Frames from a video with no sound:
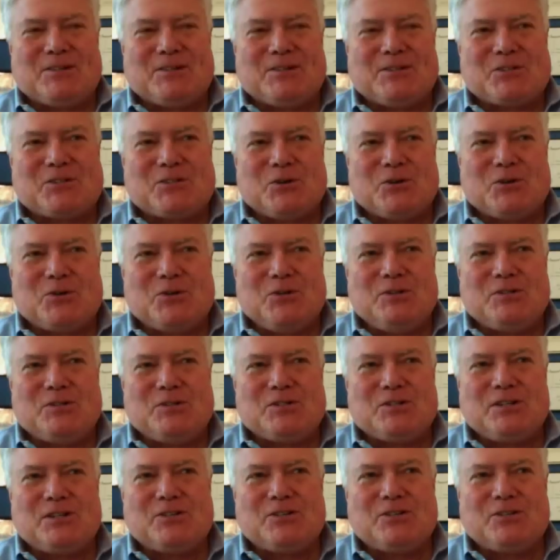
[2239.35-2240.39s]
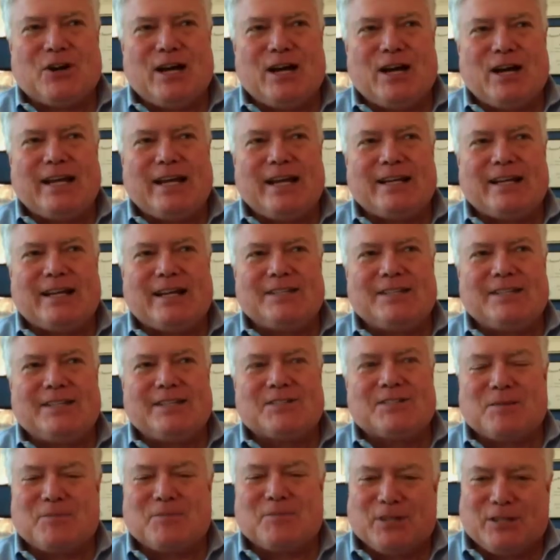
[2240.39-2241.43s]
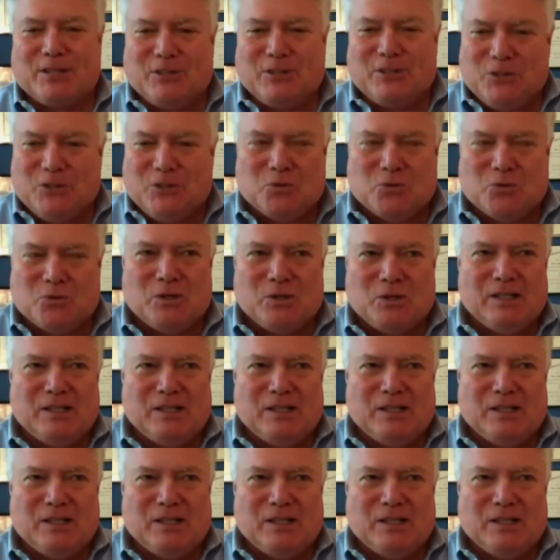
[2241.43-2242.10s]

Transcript: So trying on something new,